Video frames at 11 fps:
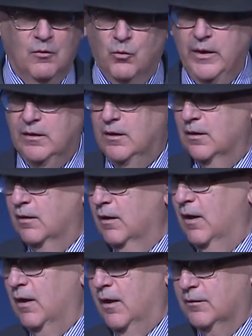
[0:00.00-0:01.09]
we need a
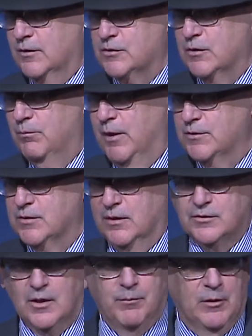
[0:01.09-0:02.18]
guy like this to bust
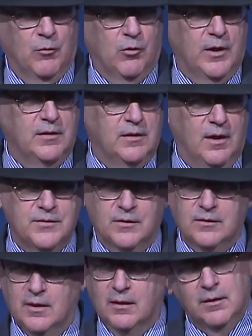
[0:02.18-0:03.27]
things up. And the more he does
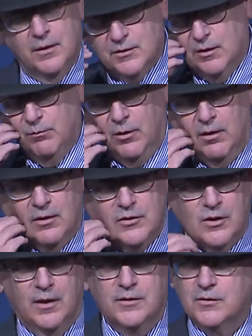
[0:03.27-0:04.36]
it and doesn't
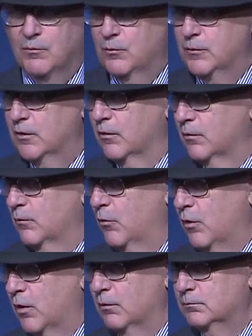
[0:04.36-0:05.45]
apologize, the
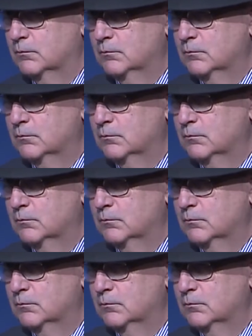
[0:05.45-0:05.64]
more,